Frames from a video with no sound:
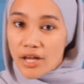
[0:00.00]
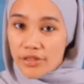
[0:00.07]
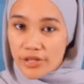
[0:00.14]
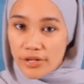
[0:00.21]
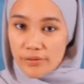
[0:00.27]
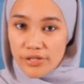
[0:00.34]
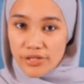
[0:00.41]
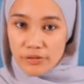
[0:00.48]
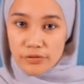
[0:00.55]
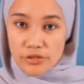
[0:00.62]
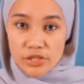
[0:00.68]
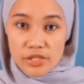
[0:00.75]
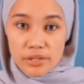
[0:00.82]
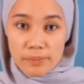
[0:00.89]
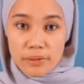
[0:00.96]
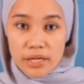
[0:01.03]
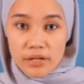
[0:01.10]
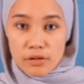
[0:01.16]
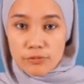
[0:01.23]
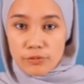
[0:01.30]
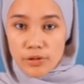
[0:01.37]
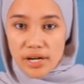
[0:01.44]
There is sufficient supply
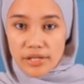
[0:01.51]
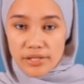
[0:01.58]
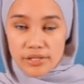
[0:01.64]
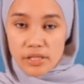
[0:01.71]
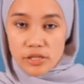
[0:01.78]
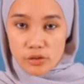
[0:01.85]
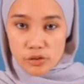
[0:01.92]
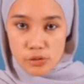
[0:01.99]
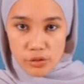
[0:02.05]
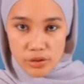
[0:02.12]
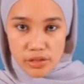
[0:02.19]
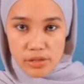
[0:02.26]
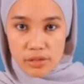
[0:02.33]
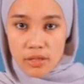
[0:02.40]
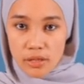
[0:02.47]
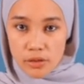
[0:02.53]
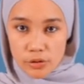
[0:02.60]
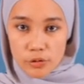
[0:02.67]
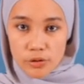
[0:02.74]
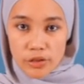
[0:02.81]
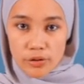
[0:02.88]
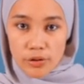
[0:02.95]
of rice, sugar,
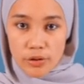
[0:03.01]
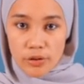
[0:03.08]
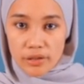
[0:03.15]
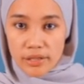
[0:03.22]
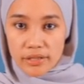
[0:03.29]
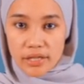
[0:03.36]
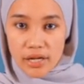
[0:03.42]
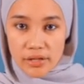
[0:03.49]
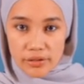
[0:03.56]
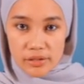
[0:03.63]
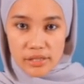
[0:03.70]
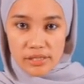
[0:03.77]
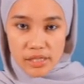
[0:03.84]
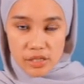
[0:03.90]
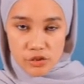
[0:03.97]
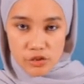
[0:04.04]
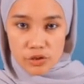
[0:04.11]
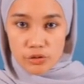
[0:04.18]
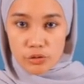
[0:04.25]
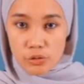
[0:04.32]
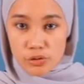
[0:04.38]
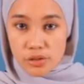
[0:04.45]
cooking oil and other essential
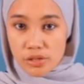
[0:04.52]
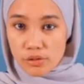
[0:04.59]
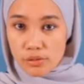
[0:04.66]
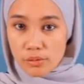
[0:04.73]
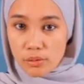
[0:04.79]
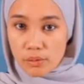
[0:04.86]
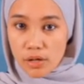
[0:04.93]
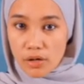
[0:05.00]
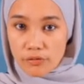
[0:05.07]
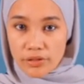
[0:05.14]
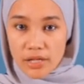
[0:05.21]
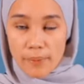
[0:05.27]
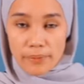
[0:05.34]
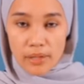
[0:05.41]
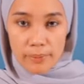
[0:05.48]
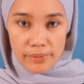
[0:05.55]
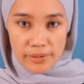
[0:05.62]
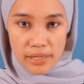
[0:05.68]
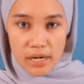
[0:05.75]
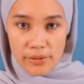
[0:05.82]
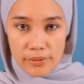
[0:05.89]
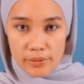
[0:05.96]
goods in Sarawak for the upcoming
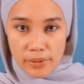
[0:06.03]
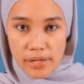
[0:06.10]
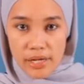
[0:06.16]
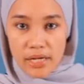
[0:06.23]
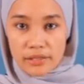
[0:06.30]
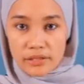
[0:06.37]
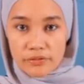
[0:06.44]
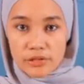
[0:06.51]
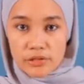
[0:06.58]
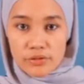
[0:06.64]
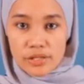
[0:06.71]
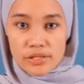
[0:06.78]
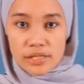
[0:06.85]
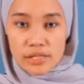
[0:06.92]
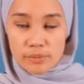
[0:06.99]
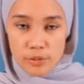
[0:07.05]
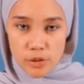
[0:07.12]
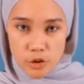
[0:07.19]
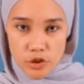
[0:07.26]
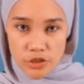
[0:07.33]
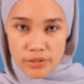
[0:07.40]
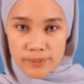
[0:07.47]
Hari Raya al
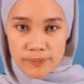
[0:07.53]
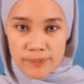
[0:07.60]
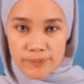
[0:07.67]
celebration.